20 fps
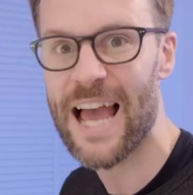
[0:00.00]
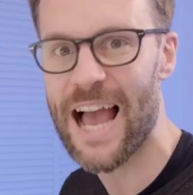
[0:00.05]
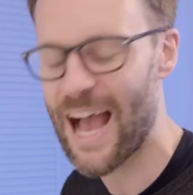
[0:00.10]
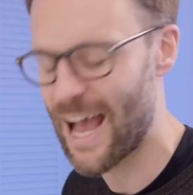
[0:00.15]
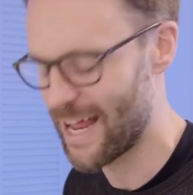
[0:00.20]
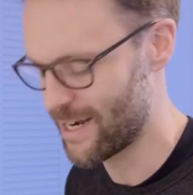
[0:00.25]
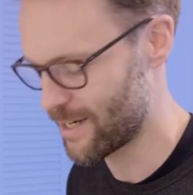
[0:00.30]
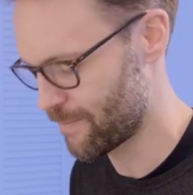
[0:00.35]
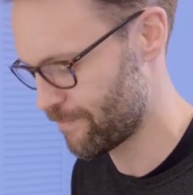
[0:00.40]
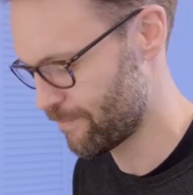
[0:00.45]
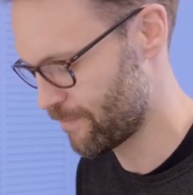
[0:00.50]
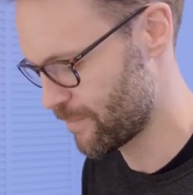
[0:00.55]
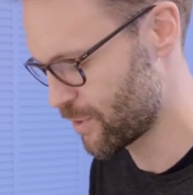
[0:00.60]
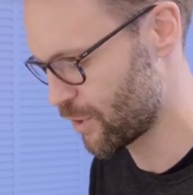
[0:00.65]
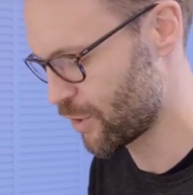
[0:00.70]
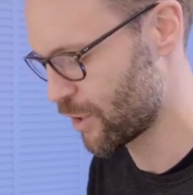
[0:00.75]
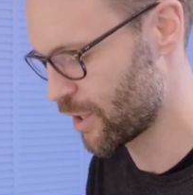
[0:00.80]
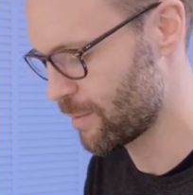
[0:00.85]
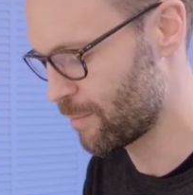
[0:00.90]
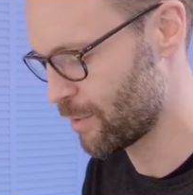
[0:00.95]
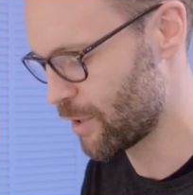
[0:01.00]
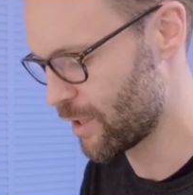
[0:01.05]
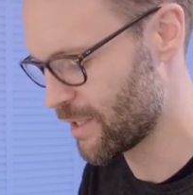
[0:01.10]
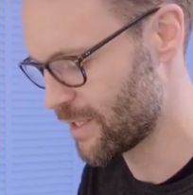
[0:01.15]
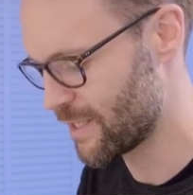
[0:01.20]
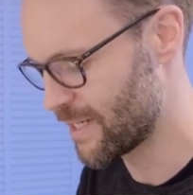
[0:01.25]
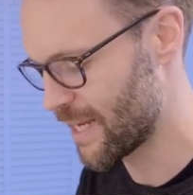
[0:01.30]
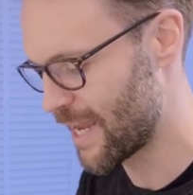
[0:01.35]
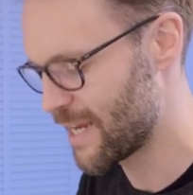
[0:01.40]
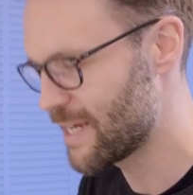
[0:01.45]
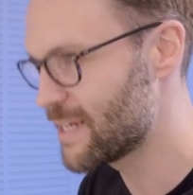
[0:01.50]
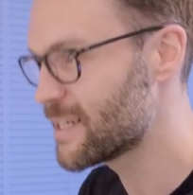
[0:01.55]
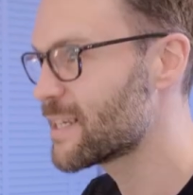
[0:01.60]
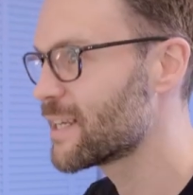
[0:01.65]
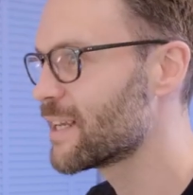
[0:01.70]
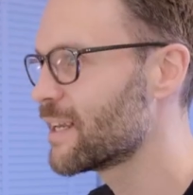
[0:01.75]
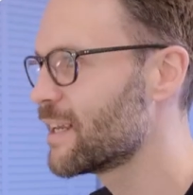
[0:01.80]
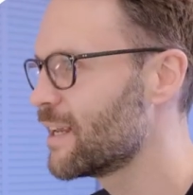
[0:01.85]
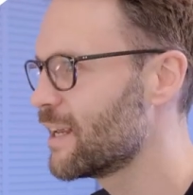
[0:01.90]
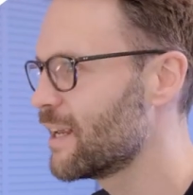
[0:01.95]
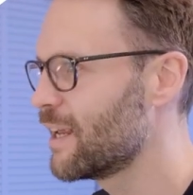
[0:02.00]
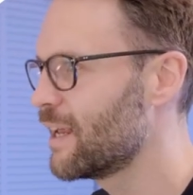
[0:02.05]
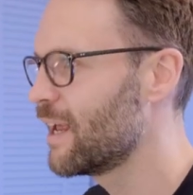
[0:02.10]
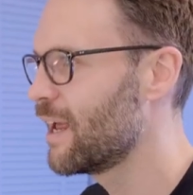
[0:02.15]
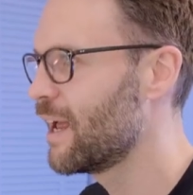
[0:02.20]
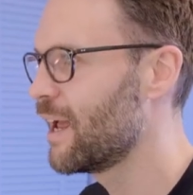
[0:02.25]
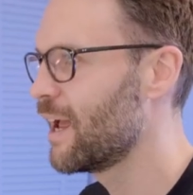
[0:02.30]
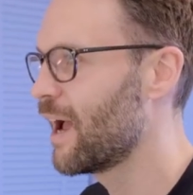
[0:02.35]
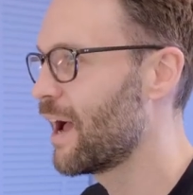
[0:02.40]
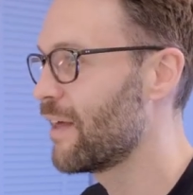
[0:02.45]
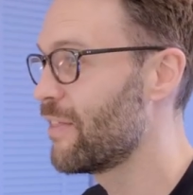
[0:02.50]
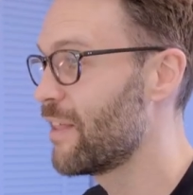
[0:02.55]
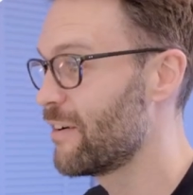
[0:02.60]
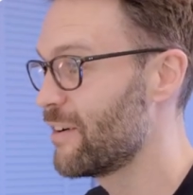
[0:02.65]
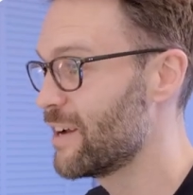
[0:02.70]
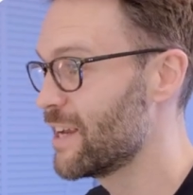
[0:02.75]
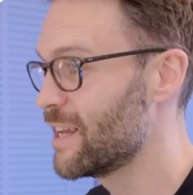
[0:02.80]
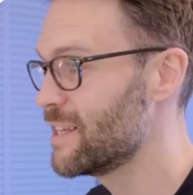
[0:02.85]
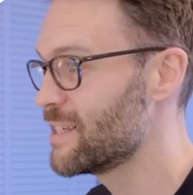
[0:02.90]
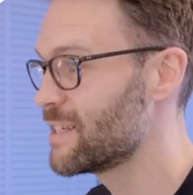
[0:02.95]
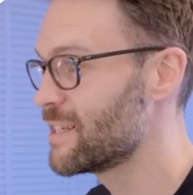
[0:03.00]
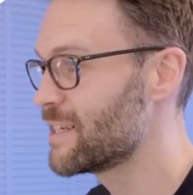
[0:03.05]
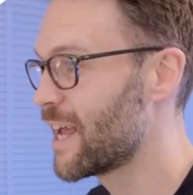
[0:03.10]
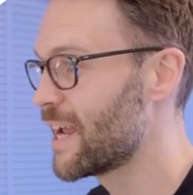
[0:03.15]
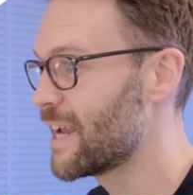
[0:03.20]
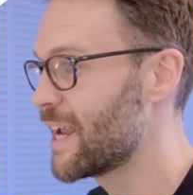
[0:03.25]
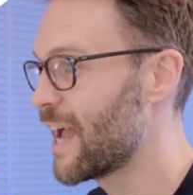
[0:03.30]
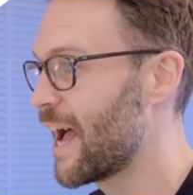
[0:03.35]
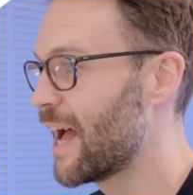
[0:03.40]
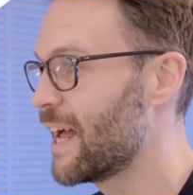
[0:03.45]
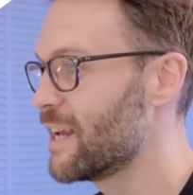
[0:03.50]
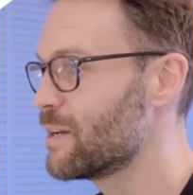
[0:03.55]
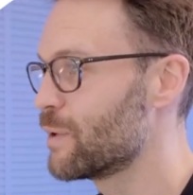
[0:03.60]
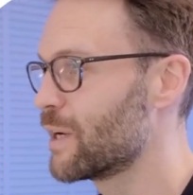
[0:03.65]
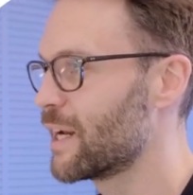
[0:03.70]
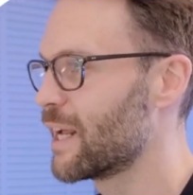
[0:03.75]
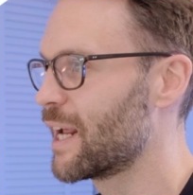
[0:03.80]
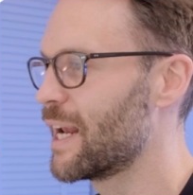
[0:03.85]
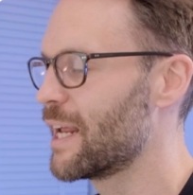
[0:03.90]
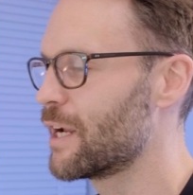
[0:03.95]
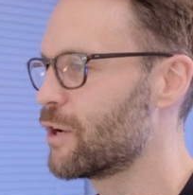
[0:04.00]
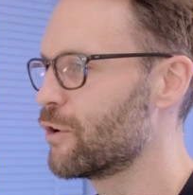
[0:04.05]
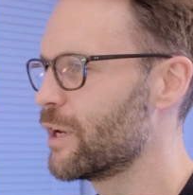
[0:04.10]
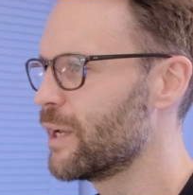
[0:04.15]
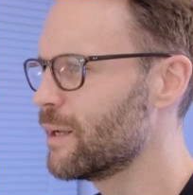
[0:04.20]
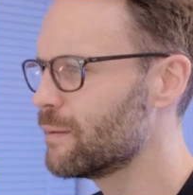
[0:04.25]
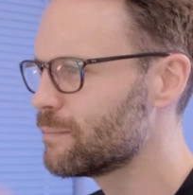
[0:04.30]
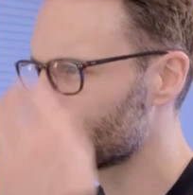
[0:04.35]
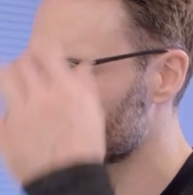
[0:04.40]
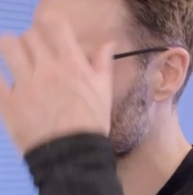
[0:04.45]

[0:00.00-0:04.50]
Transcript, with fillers: add. So you're gonna put date, and there it is, date add. We're gonna click on it.